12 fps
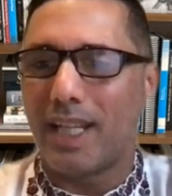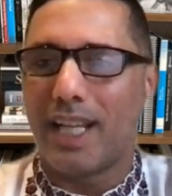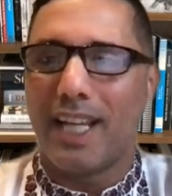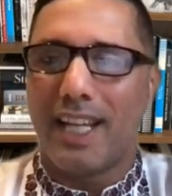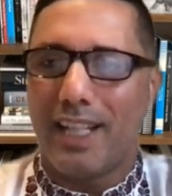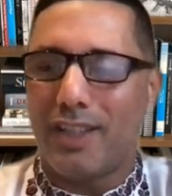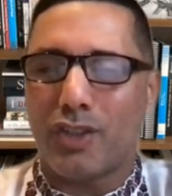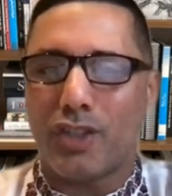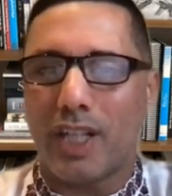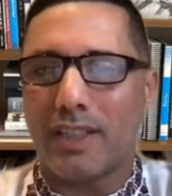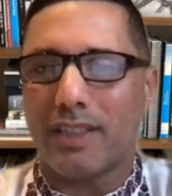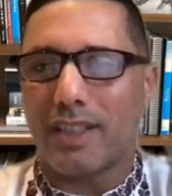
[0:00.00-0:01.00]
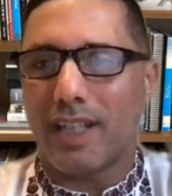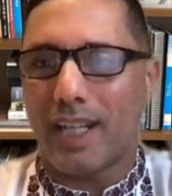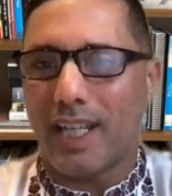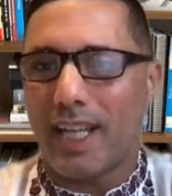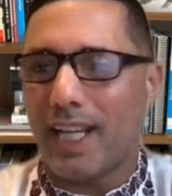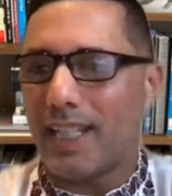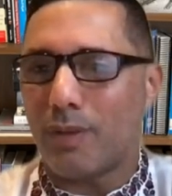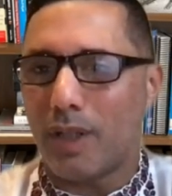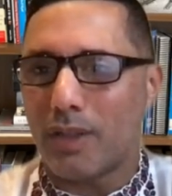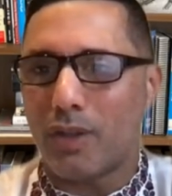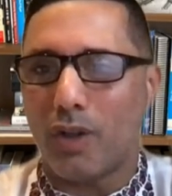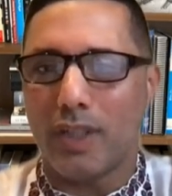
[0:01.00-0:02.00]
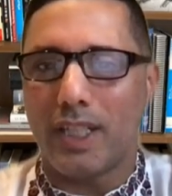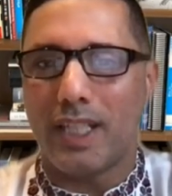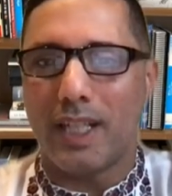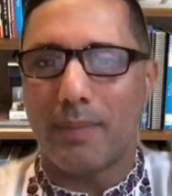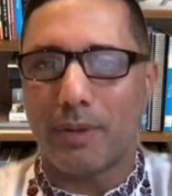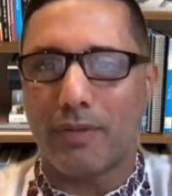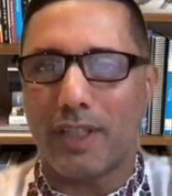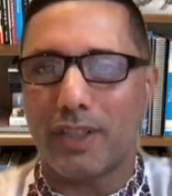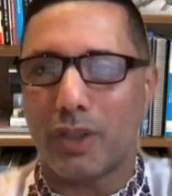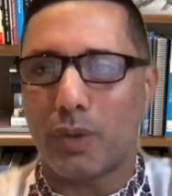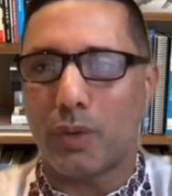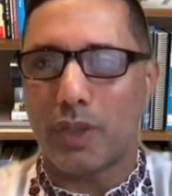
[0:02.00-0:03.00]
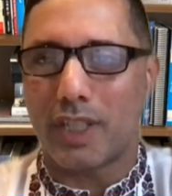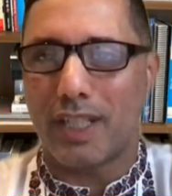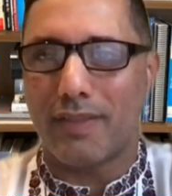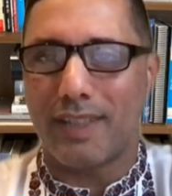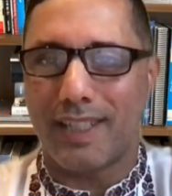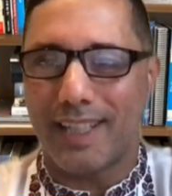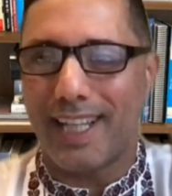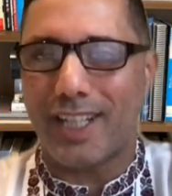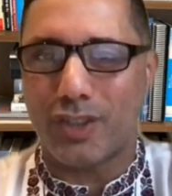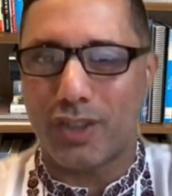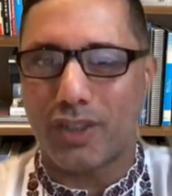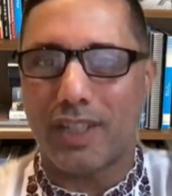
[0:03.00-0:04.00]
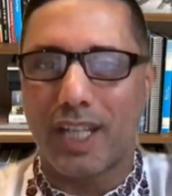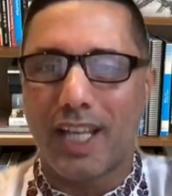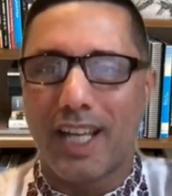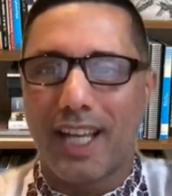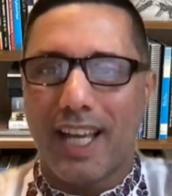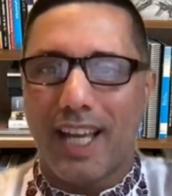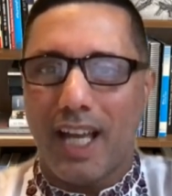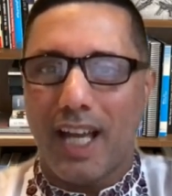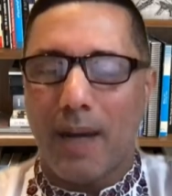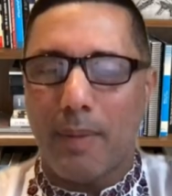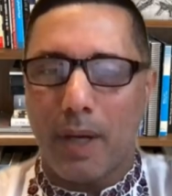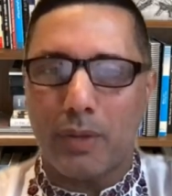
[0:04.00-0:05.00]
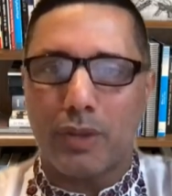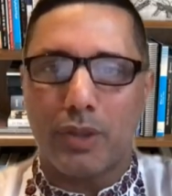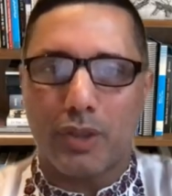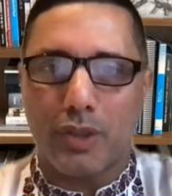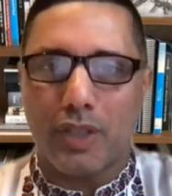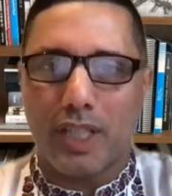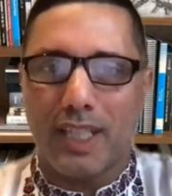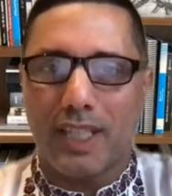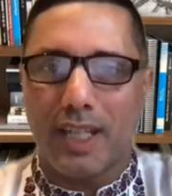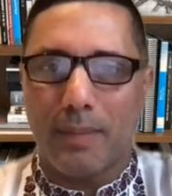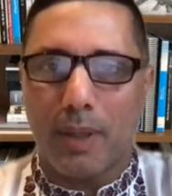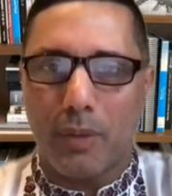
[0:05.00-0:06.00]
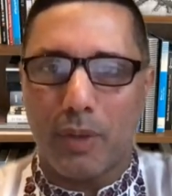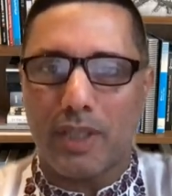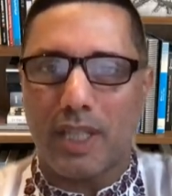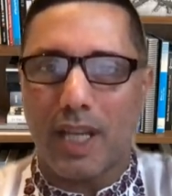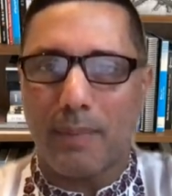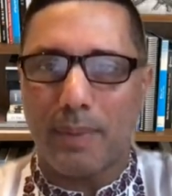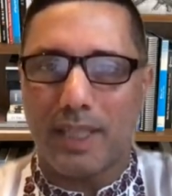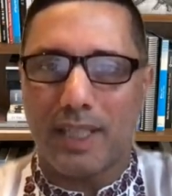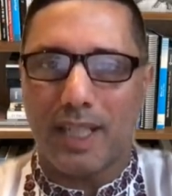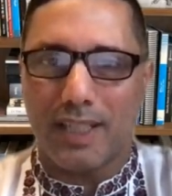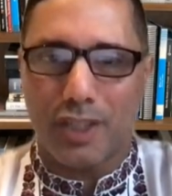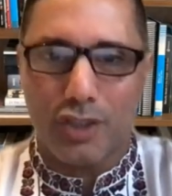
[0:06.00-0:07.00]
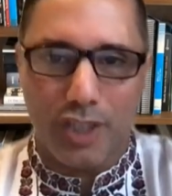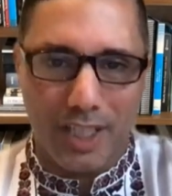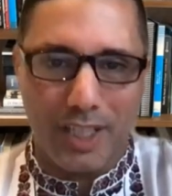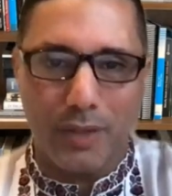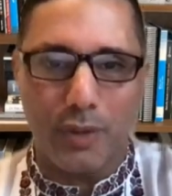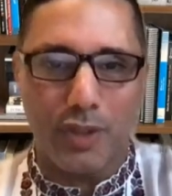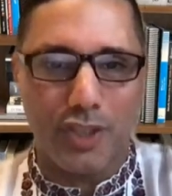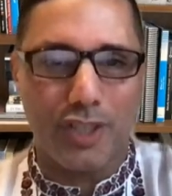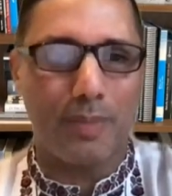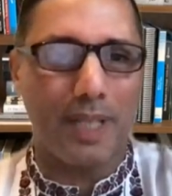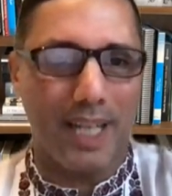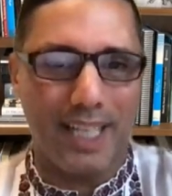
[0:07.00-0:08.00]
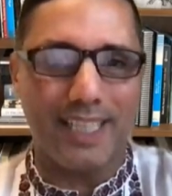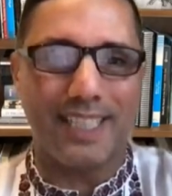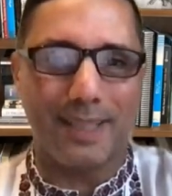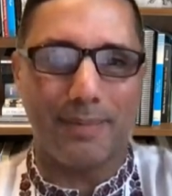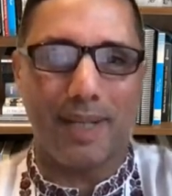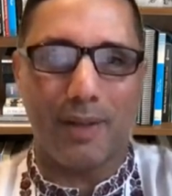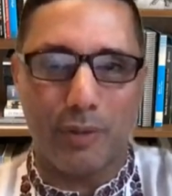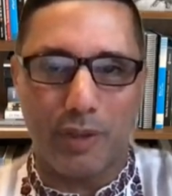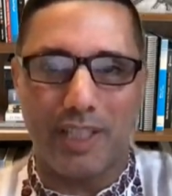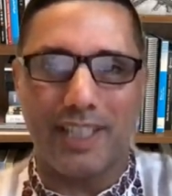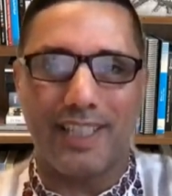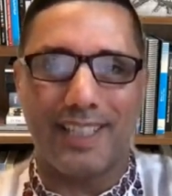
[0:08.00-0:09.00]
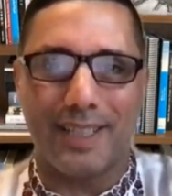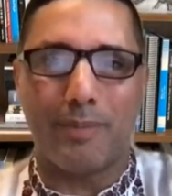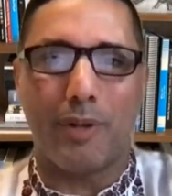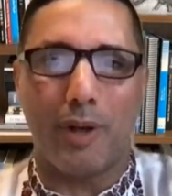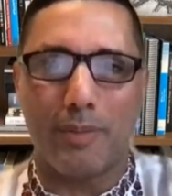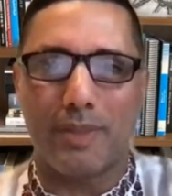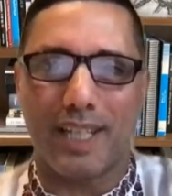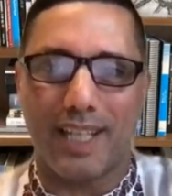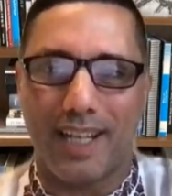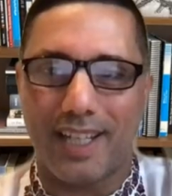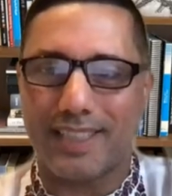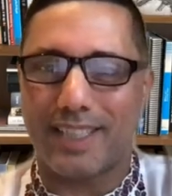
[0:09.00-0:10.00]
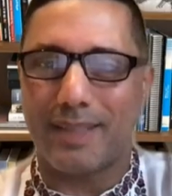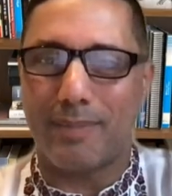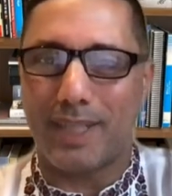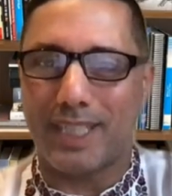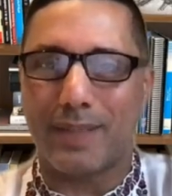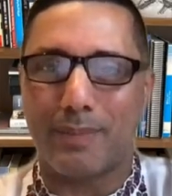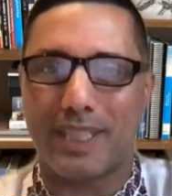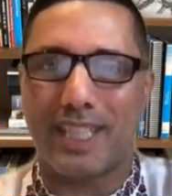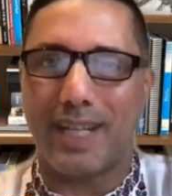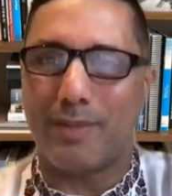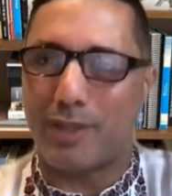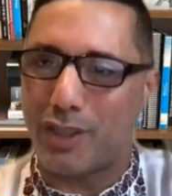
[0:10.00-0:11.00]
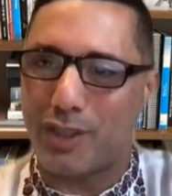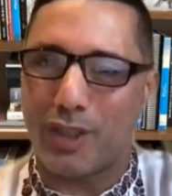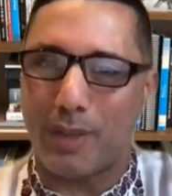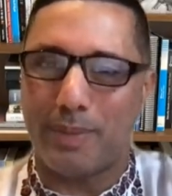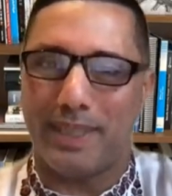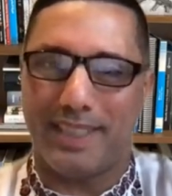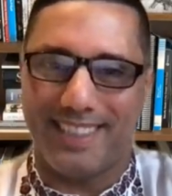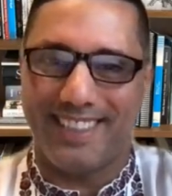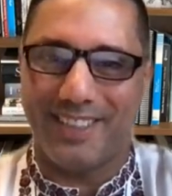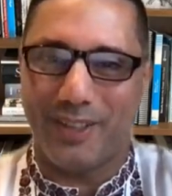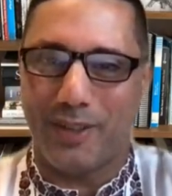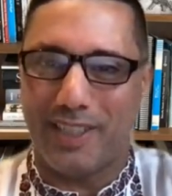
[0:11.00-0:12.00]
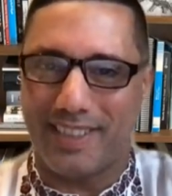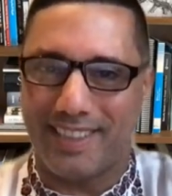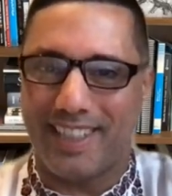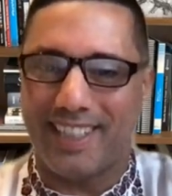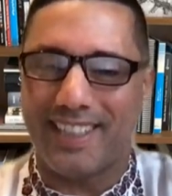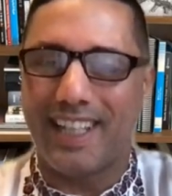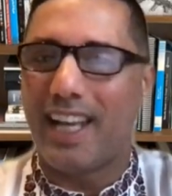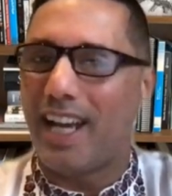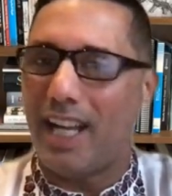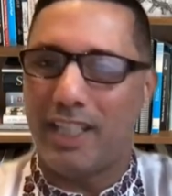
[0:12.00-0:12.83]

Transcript: in the shelter. I had one colleague, a professor, who was giving a lecture uh, about Ukraine, about what's happening, and the shelling was just behind him. Uh, we were hearing the bombs, and I asked him multiple times, "Just stop it," you know, and and and he